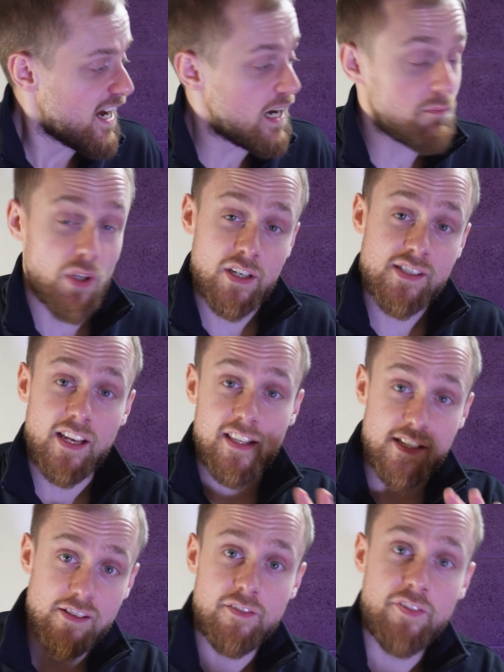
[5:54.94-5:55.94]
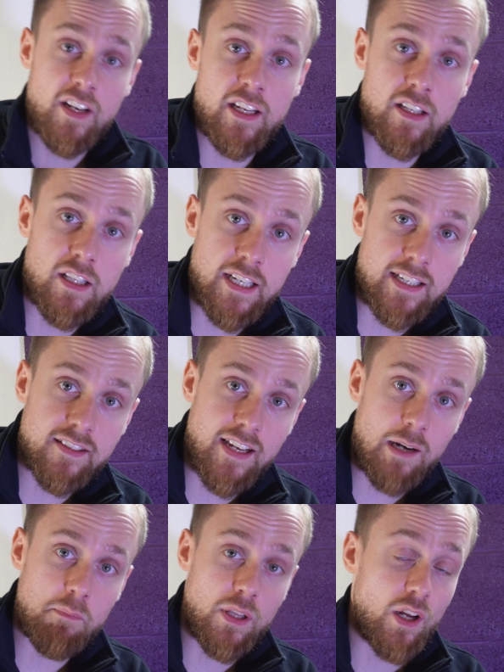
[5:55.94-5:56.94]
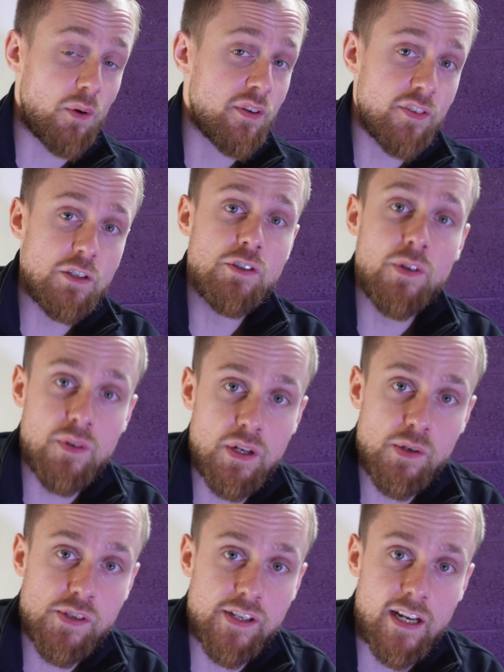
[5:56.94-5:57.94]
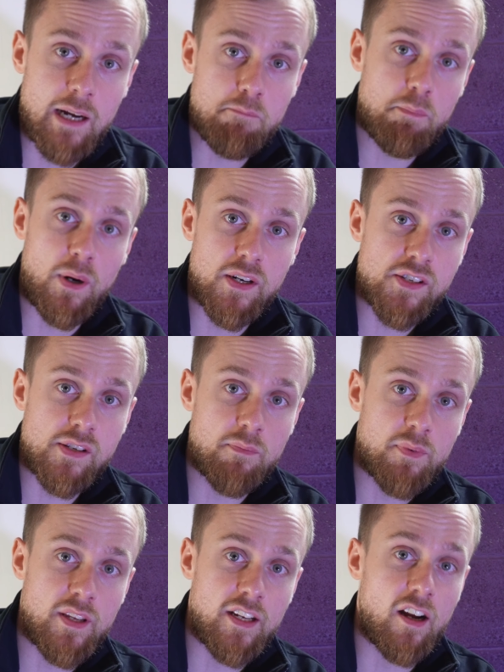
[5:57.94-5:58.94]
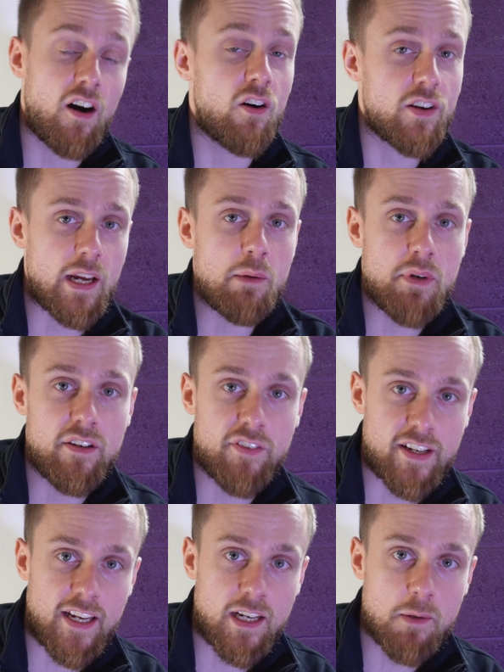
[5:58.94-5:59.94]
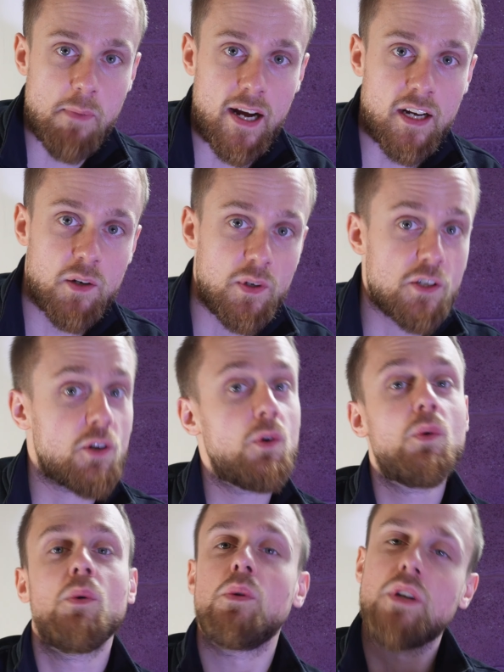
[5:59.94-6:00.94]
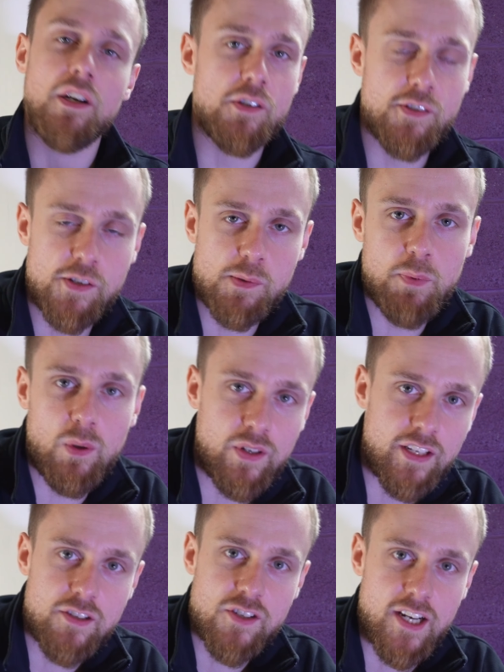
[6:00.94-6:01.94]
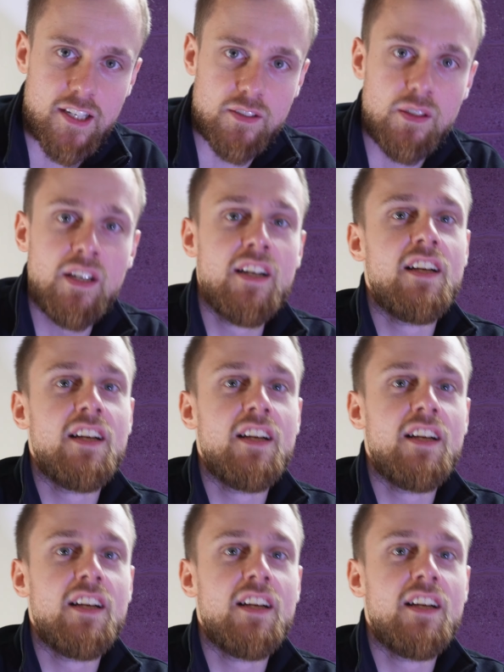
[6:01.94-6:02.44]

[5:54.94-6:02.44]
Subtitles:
And like I say, there's an affiliate link down below. If you do use it and buy something, I'll get a bit of a kickback, which all goes to supporting this channel.